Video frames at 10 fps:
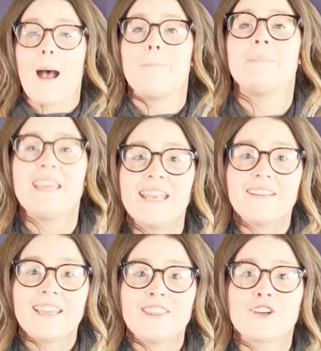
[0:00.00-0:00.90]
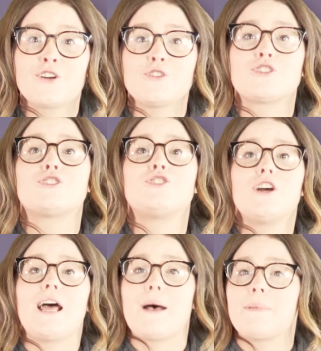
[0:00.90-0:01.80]
Immediately, the girl
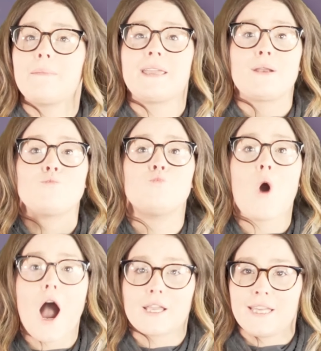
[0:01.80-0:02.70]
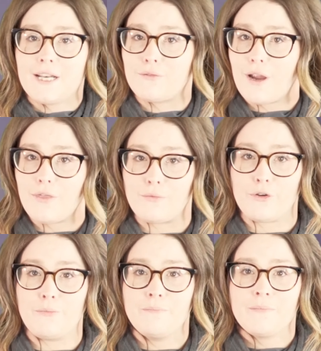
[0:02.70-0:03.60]
stood up and began walking around the
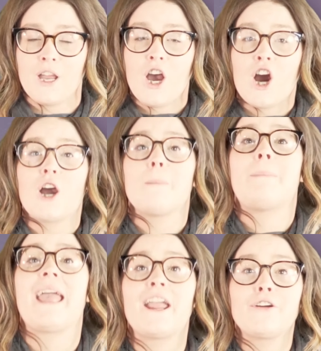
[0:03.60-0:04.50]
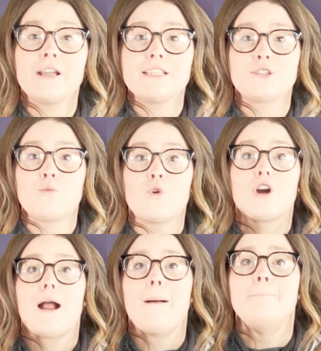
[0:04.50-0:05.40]
room. Her parents
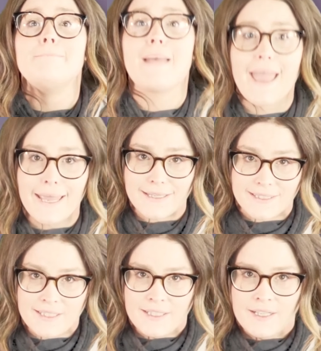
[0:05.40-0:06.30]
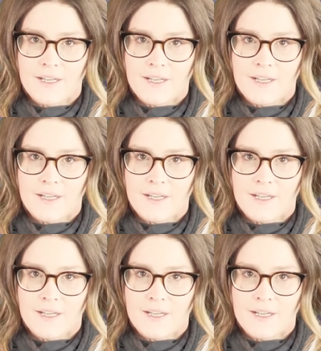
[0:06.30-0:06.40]
were amazed.